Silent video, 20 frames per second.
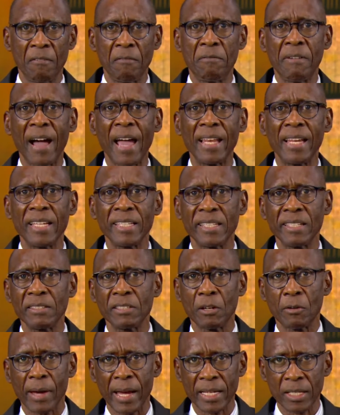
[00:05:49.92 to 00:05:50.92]
violating
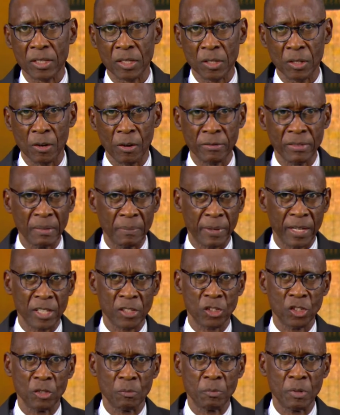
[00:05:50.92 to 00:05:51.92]
the rights of the
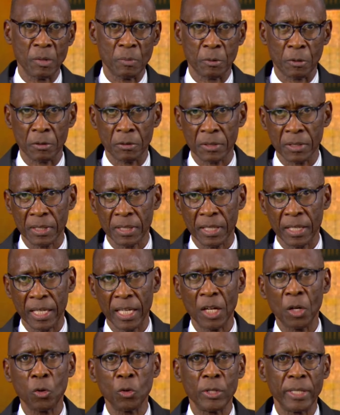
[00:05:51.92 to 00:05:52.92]
Palestinian people,
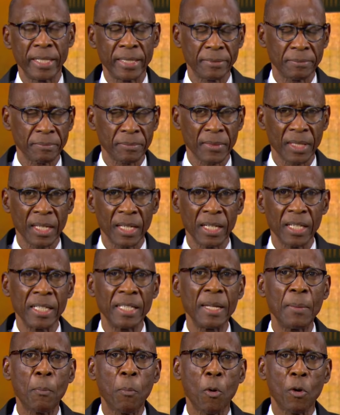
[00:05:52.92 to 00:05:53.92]
including
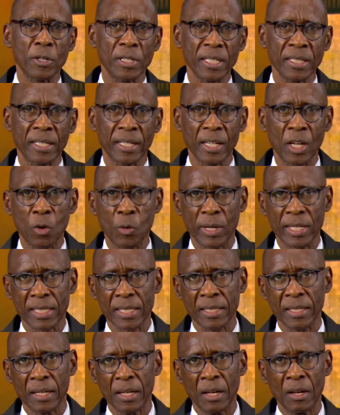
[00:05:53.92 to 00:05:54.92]
an important
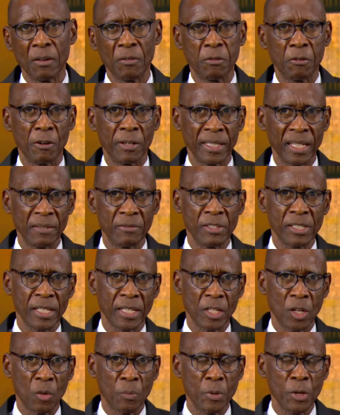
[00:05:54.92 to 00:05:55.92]
request for an
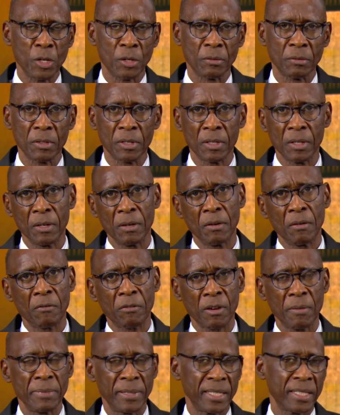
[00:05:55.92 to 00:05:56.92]
advisory opinion
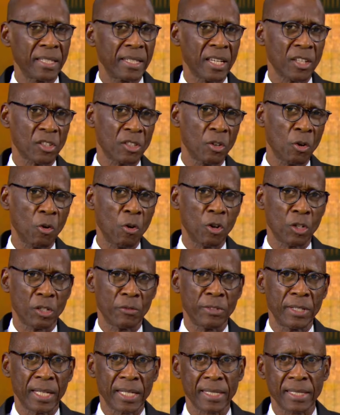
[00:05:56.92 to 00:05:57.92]
from the International Court
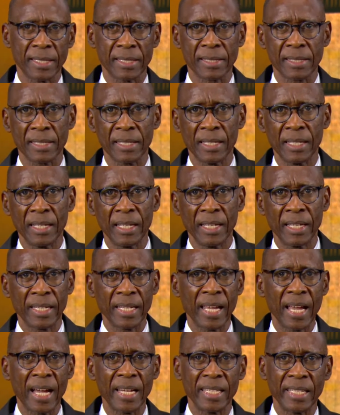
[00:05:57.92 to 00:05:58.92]
of Justice
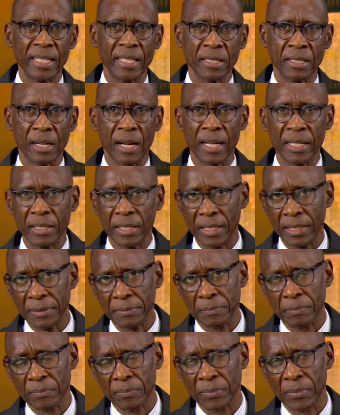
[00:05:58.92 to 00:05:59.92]
regarding inter alia,
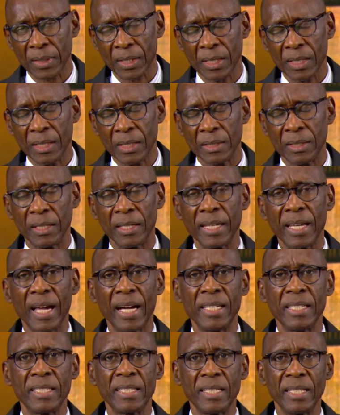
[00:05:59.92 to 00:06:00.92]
the
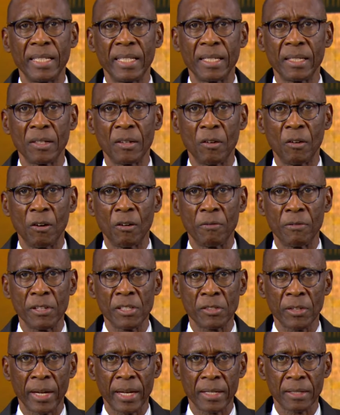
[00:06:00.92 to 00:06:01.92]
legality of
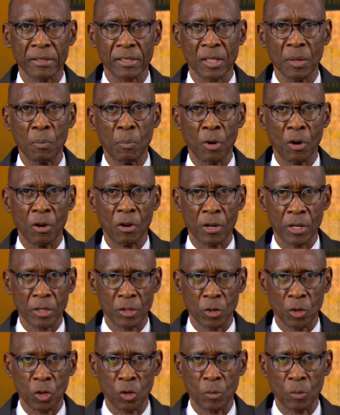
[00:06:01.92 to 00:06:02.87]
Israel's prolonged